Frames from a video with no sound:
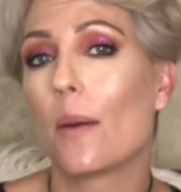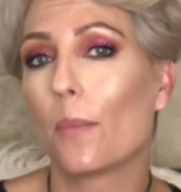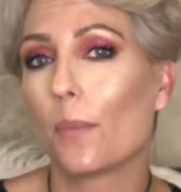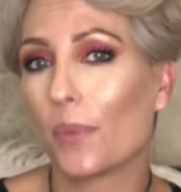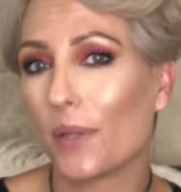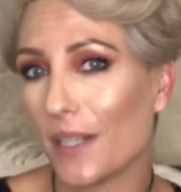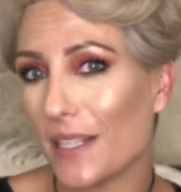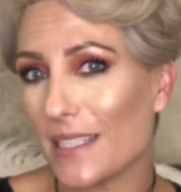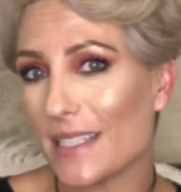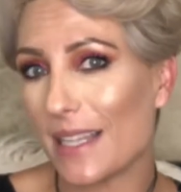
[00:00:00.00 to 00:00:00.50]

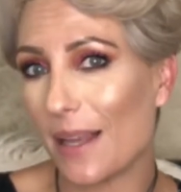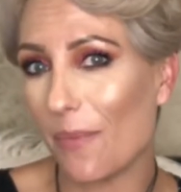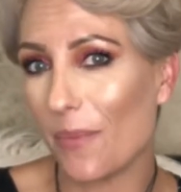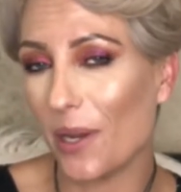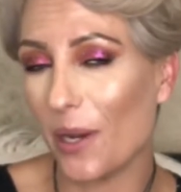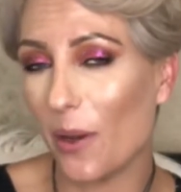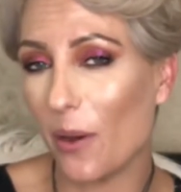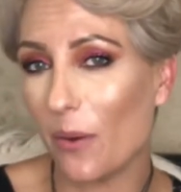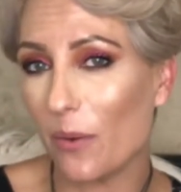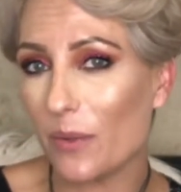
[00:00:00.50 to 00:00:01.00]
Please let me
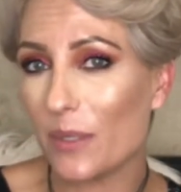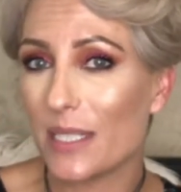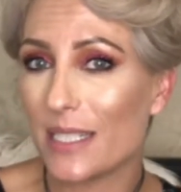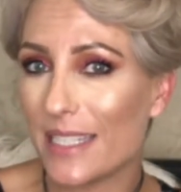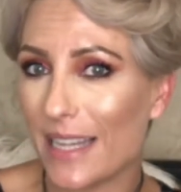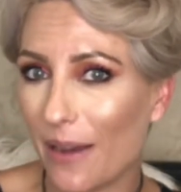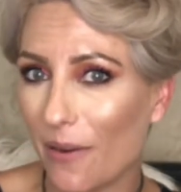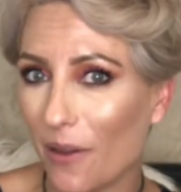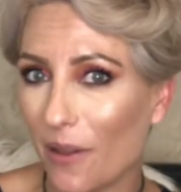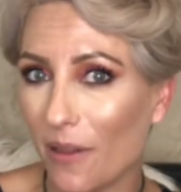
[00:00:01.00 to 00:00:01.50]
know
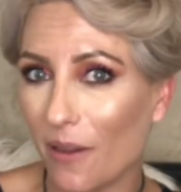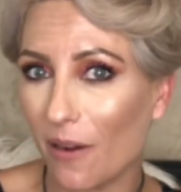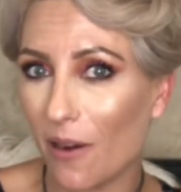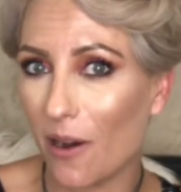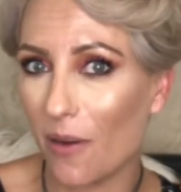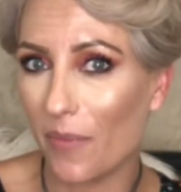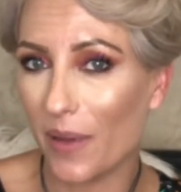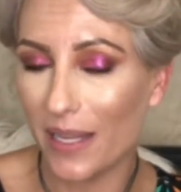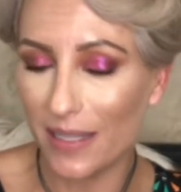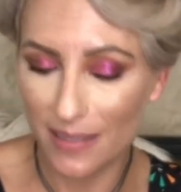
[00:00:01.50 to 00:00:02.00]
down in the
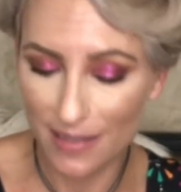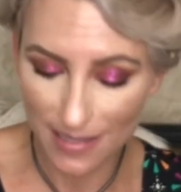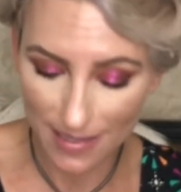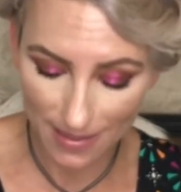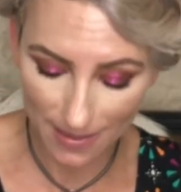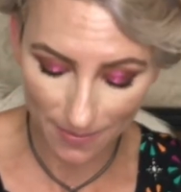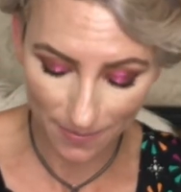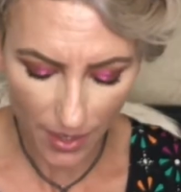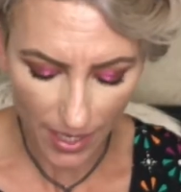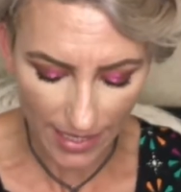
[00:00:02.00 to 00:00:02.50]

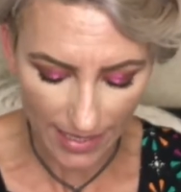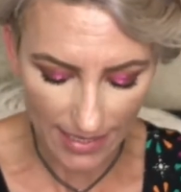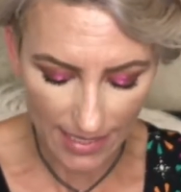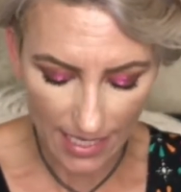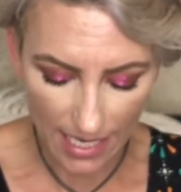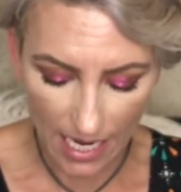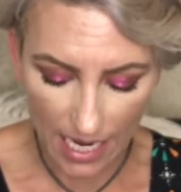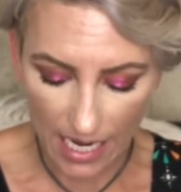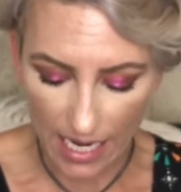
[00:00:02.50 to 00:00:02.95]
comments right,